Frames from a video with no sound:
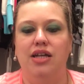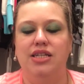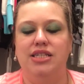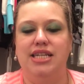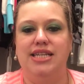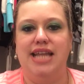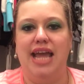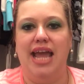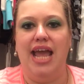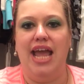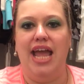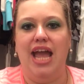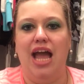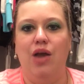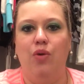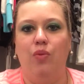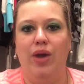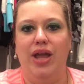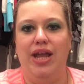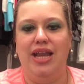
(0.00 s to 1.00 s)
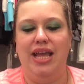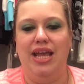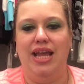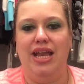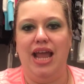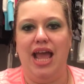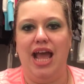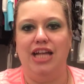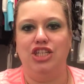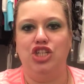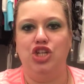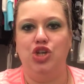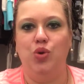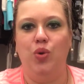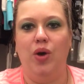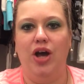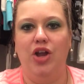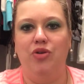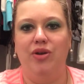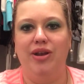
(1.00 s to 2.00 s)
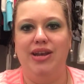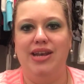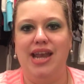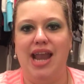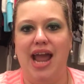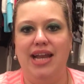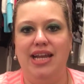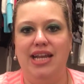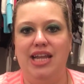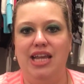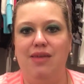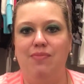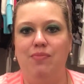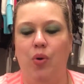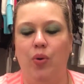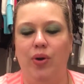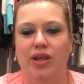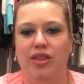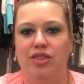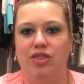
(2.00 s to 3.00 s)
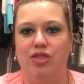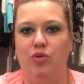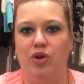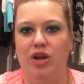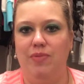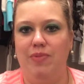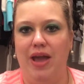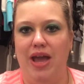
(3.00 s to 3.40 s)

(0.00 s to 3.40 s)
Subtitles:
Today I weighed in at 290.3